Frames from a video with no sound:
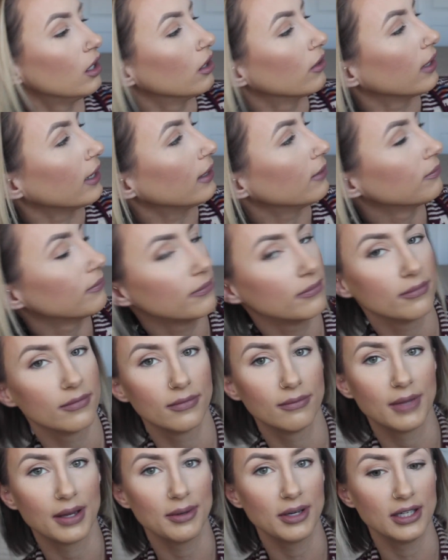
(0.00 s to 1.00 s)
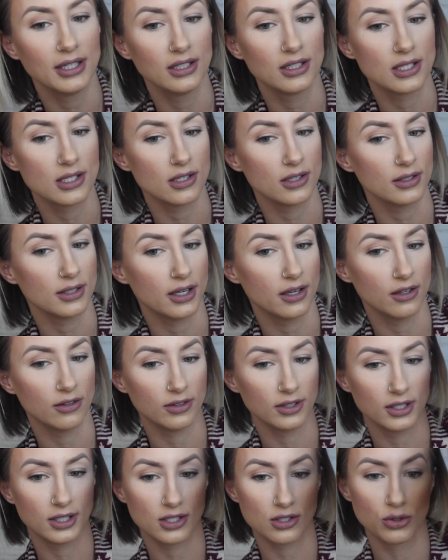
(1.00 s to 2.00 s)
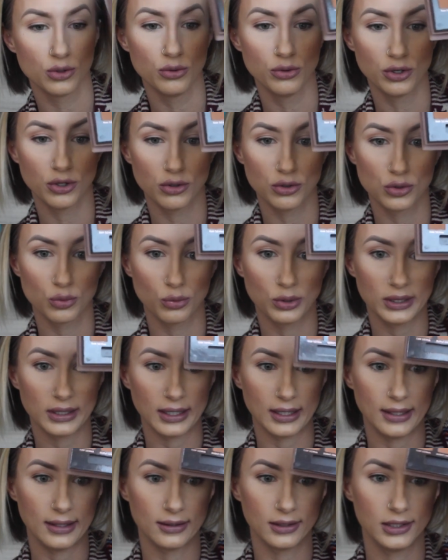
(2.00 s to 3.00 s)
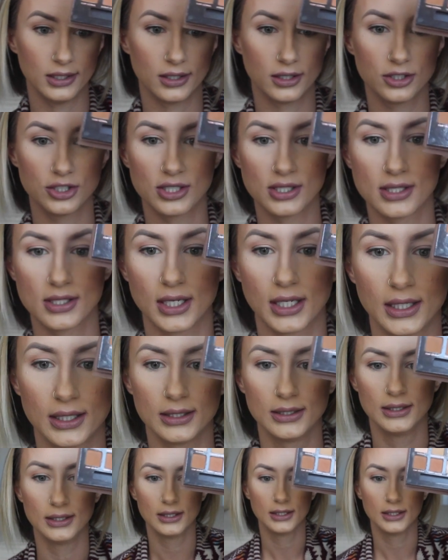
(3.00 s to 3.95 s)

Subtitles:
Okay, maybe I need to start that over because who knows what the hell y'all just saw.